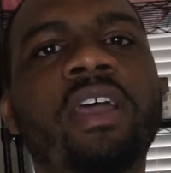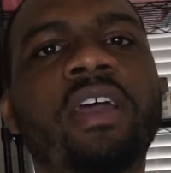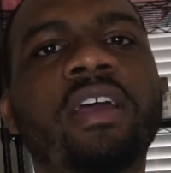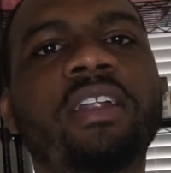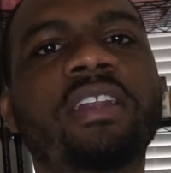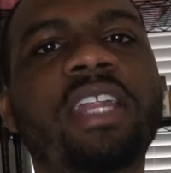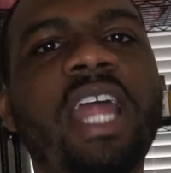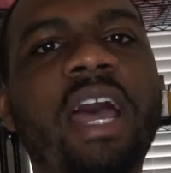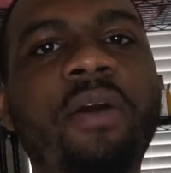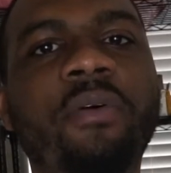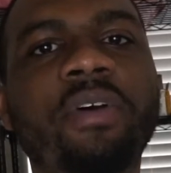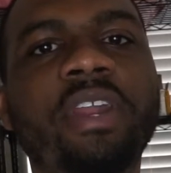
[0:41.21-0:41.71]

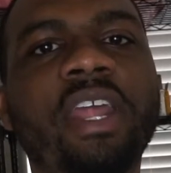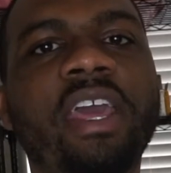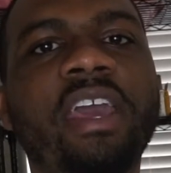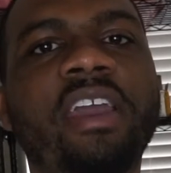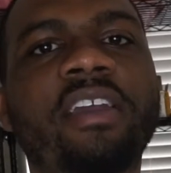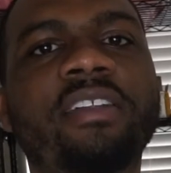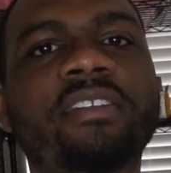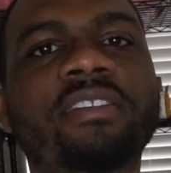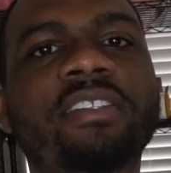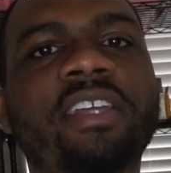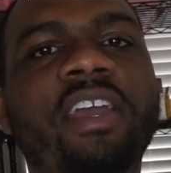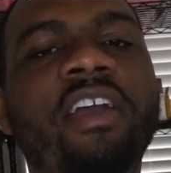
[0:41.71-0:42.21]

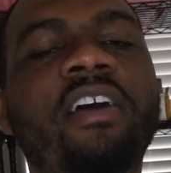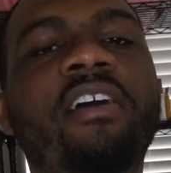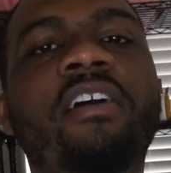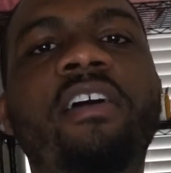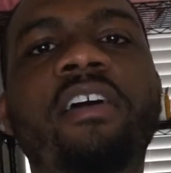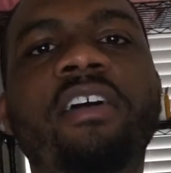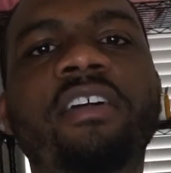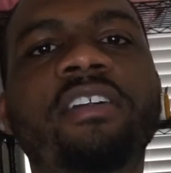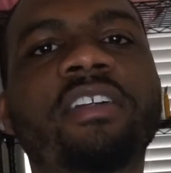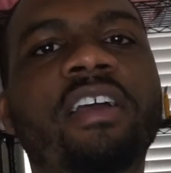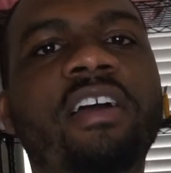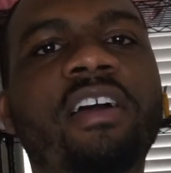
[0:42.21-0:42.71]
Nowadays, there
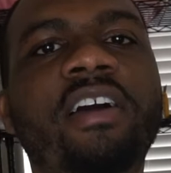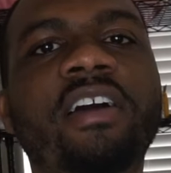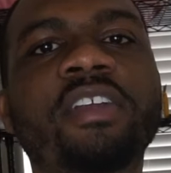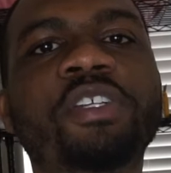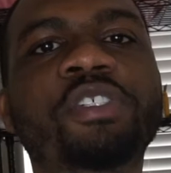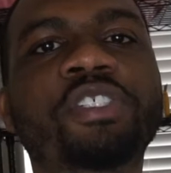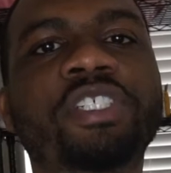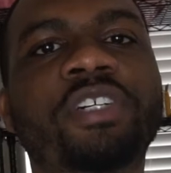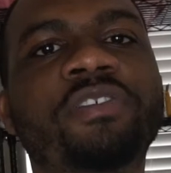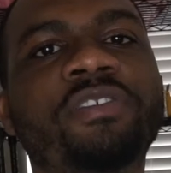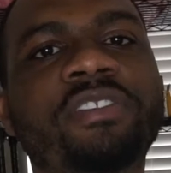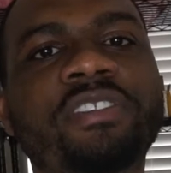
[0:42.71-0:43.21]
are
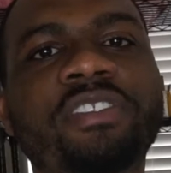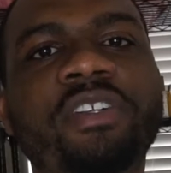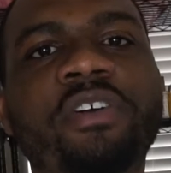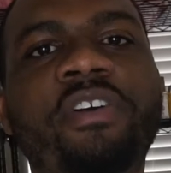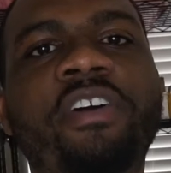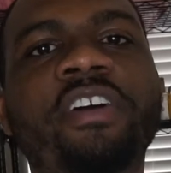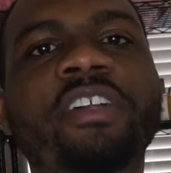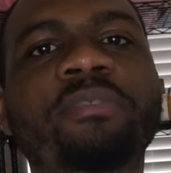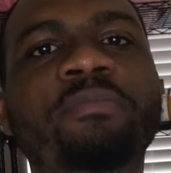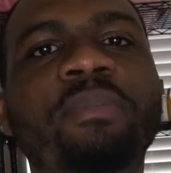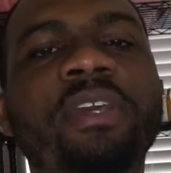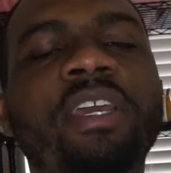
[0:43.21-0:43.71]
hundreds of
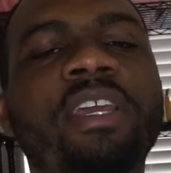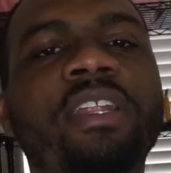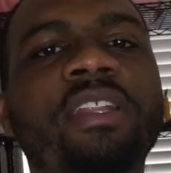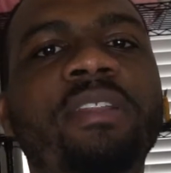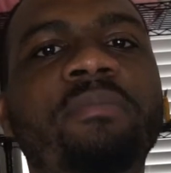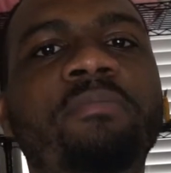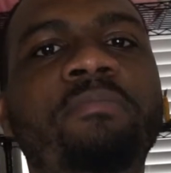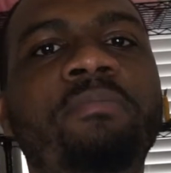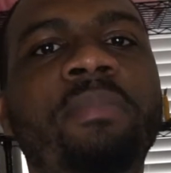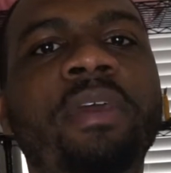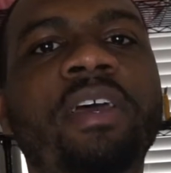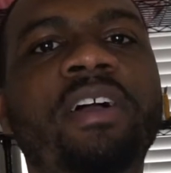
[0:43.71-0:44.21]
stores being
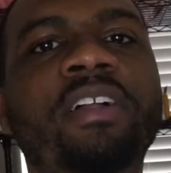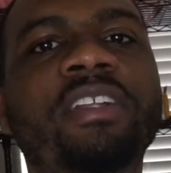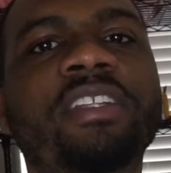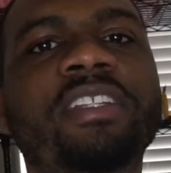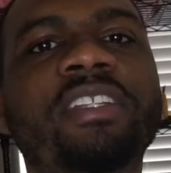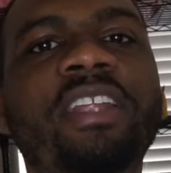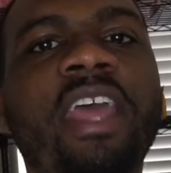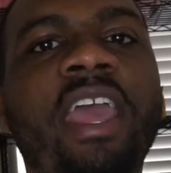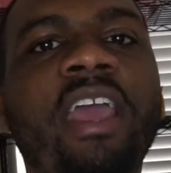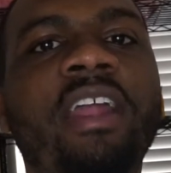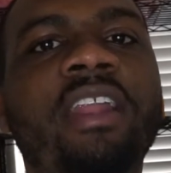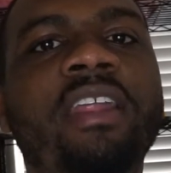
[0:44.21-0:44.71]
built
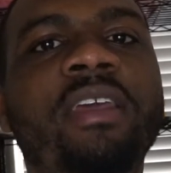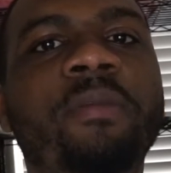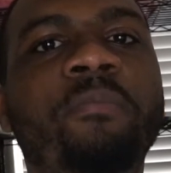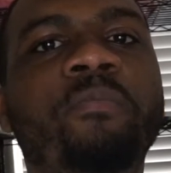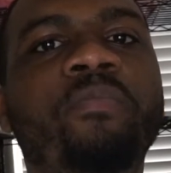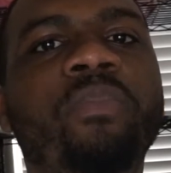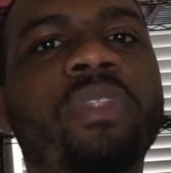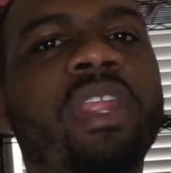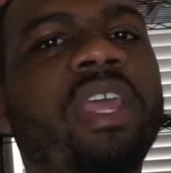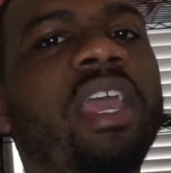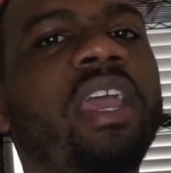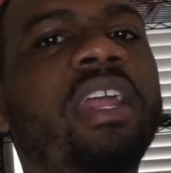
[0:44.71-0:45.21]
daily,
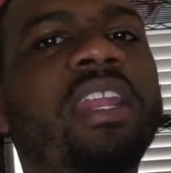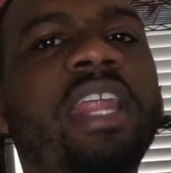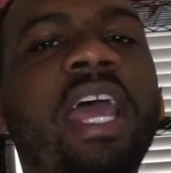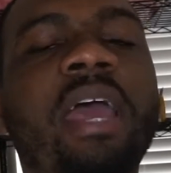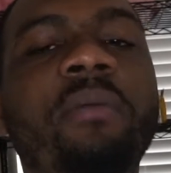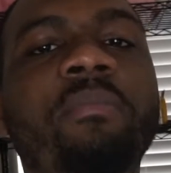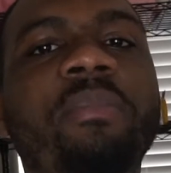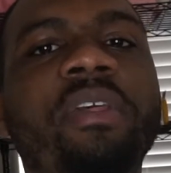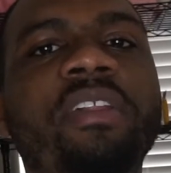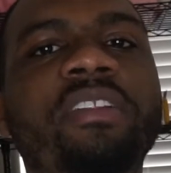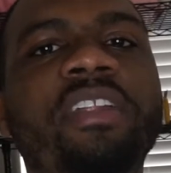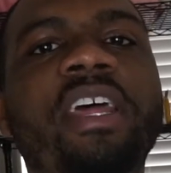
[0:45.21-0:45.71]
and
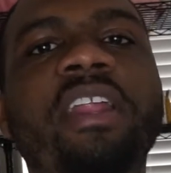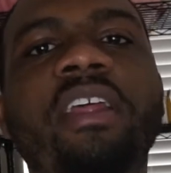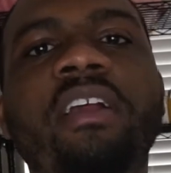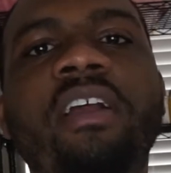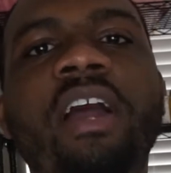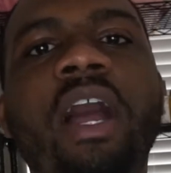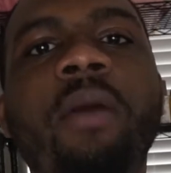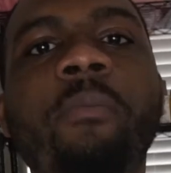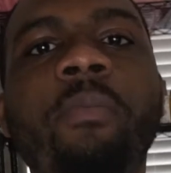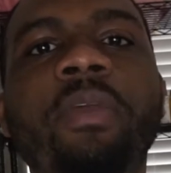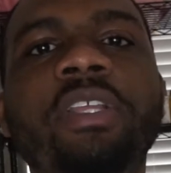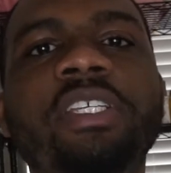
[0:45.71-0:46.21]
that means that the
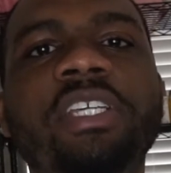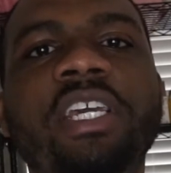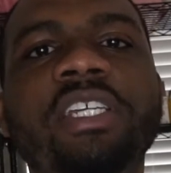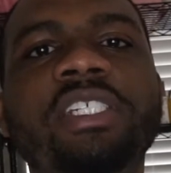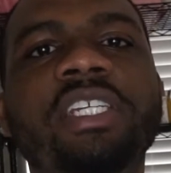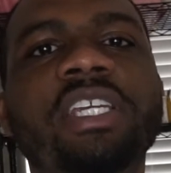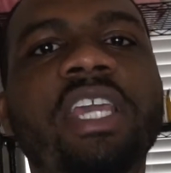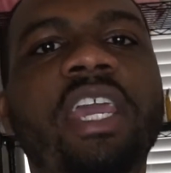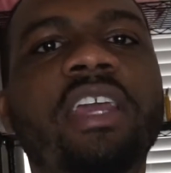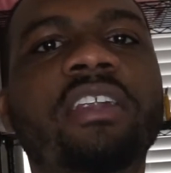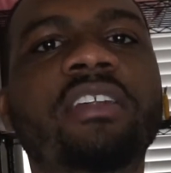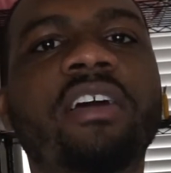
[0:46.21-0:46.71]

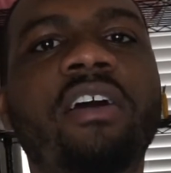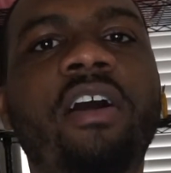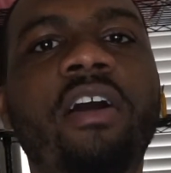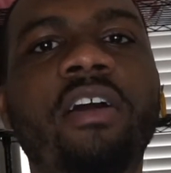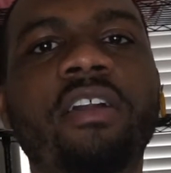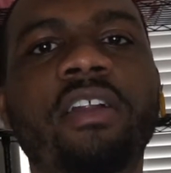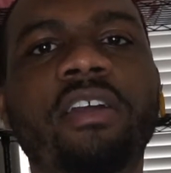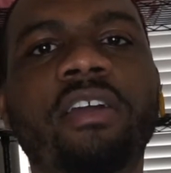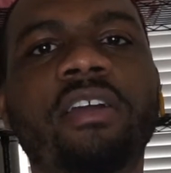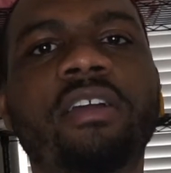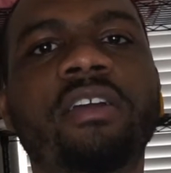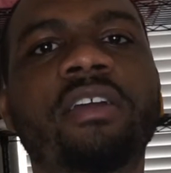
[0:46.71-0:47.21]
competition gets
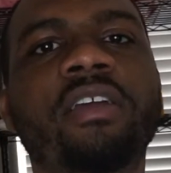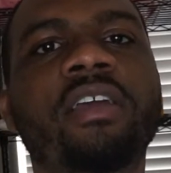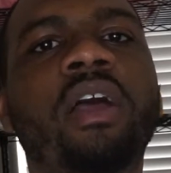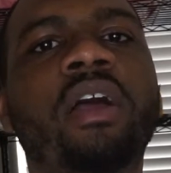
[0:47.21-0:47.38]
harder.